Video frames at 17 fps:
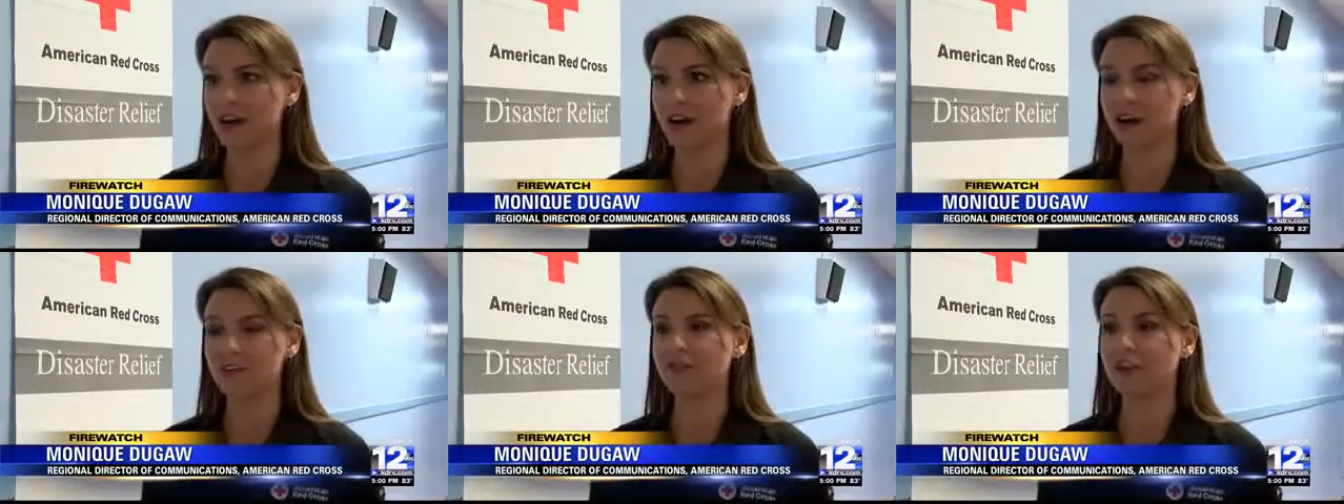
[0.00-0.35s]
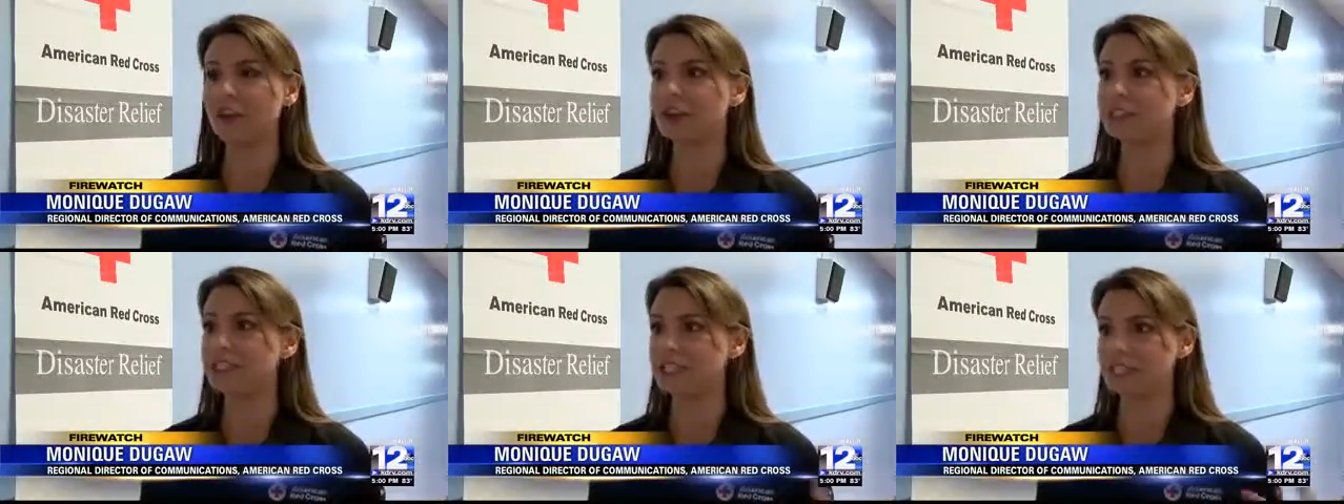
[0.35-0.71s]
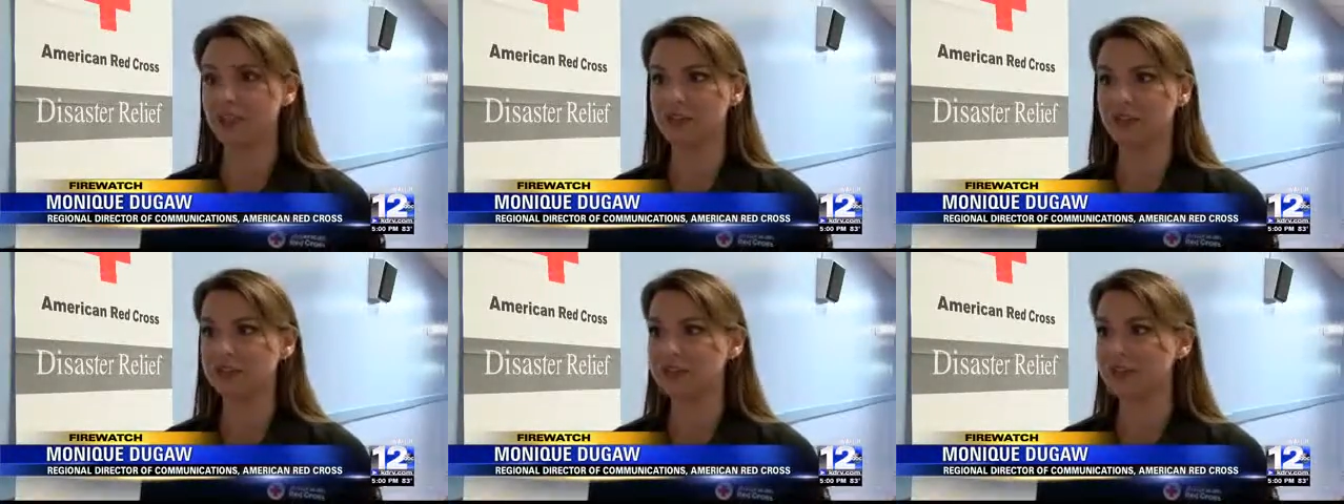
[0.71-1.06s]
Our
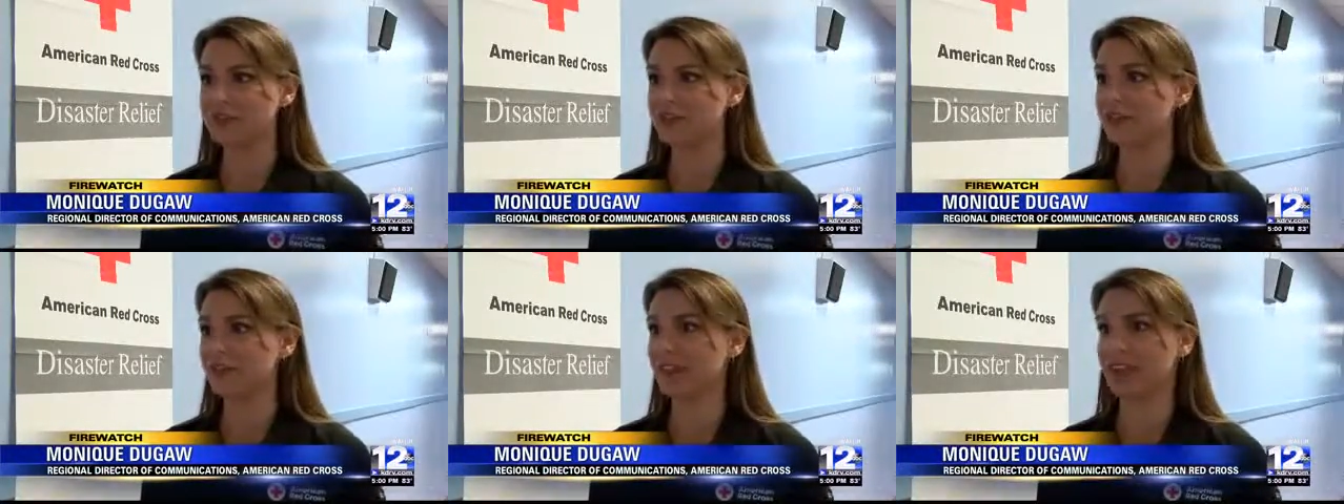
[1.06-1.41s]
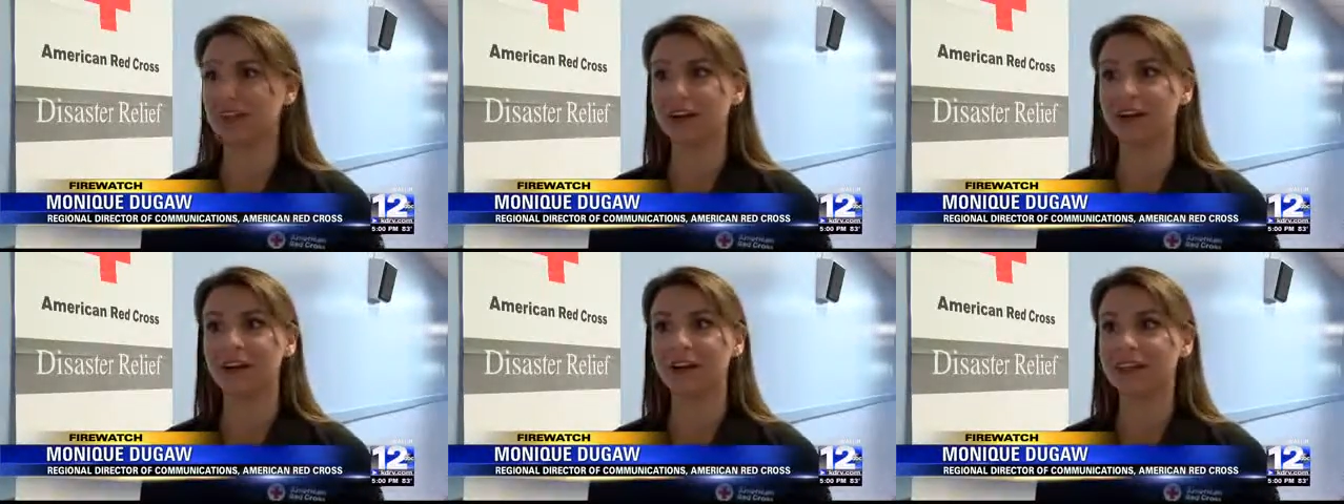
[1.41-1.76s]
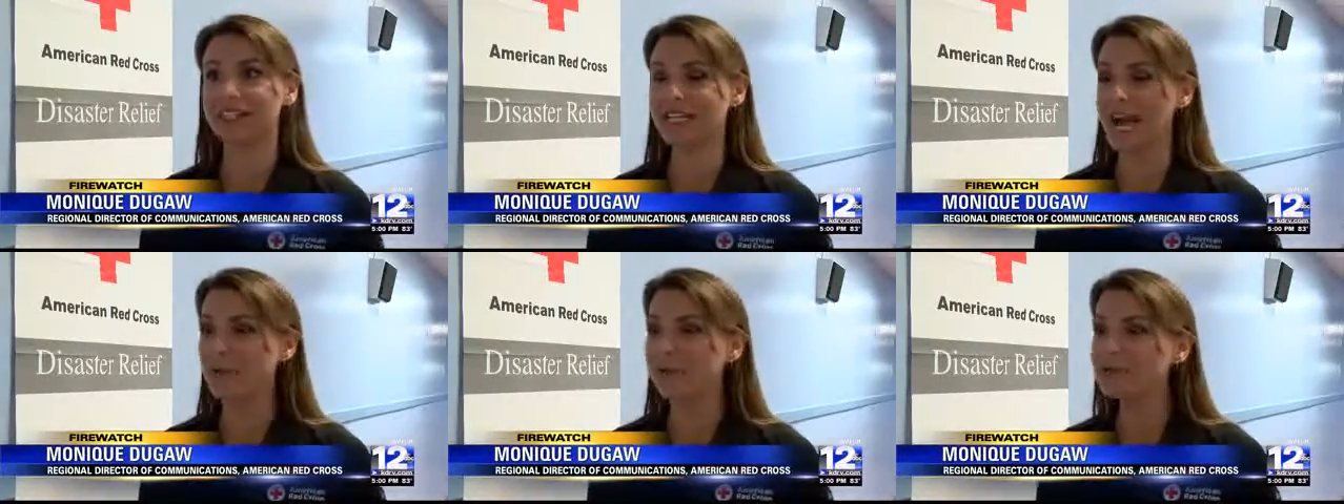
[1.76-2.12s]
volunteers, they are
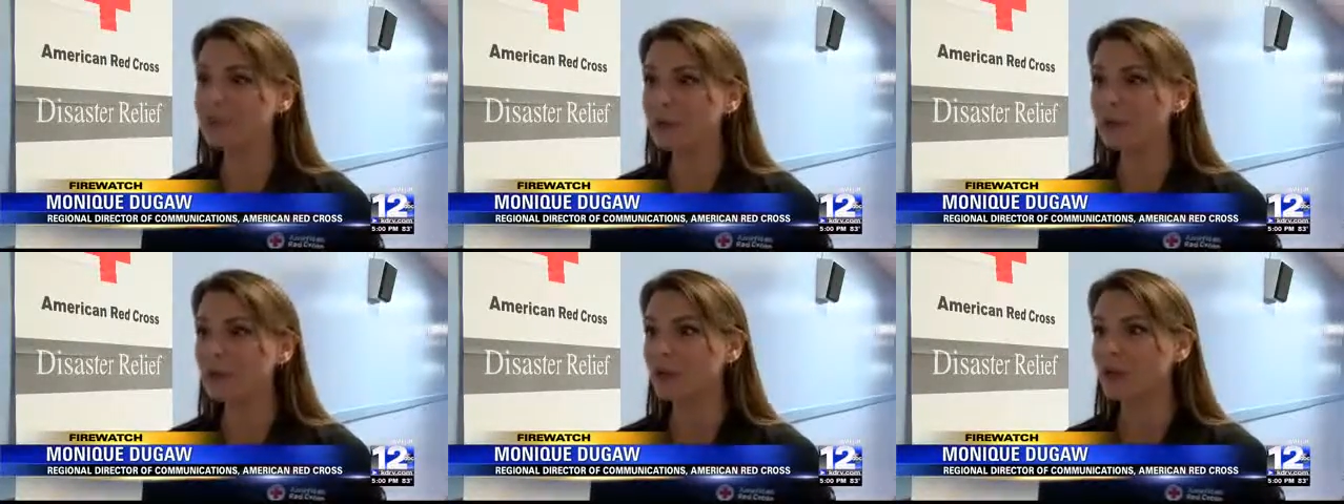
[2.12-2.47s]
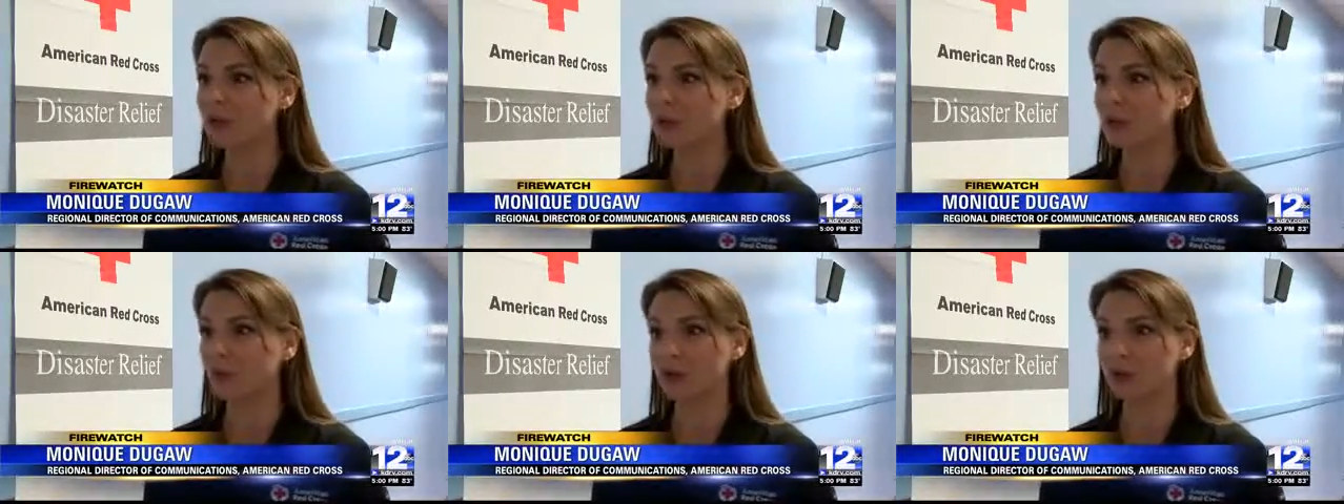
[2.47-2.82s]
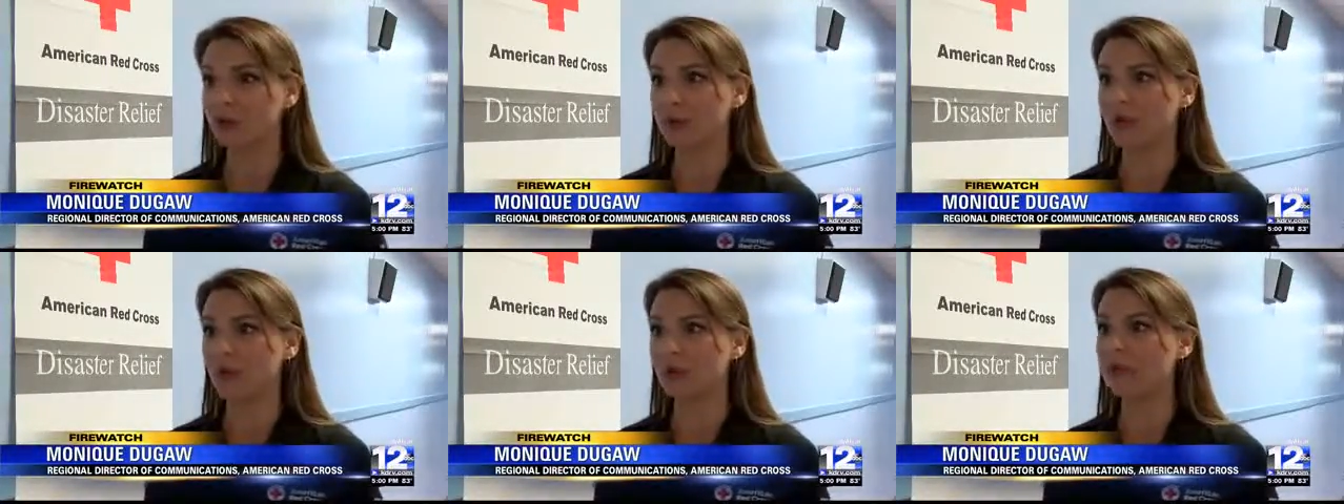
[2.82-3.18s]
adaptable and
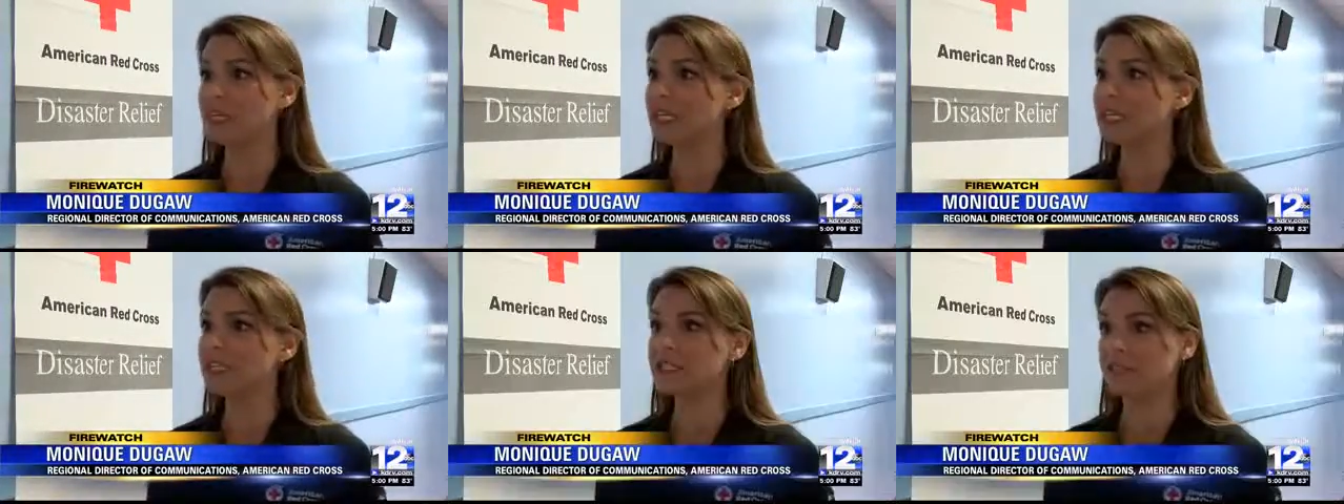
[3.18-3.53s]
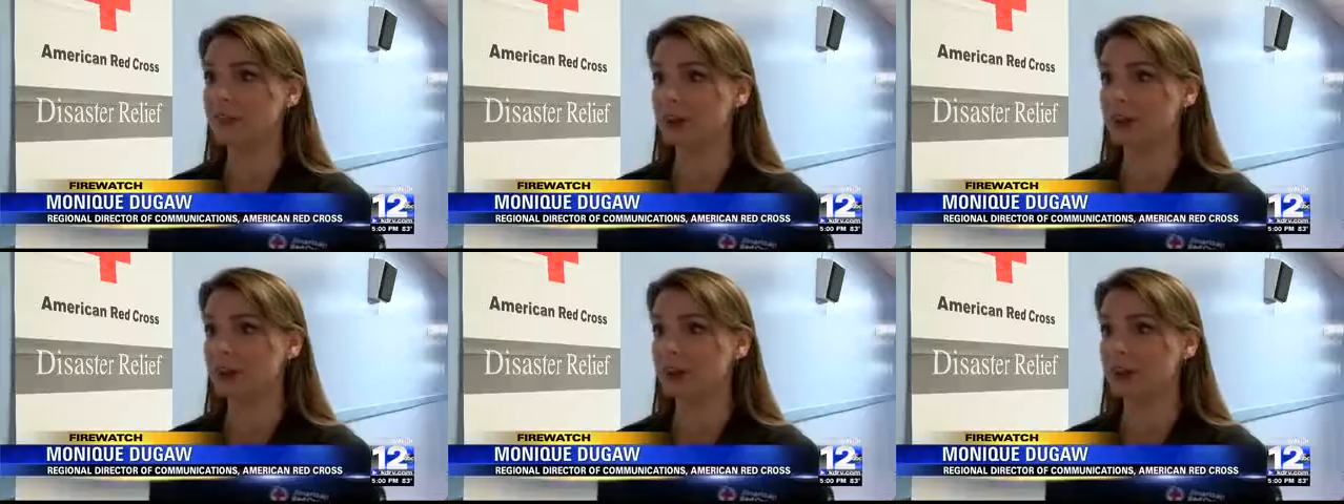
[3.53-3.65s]
work around the needs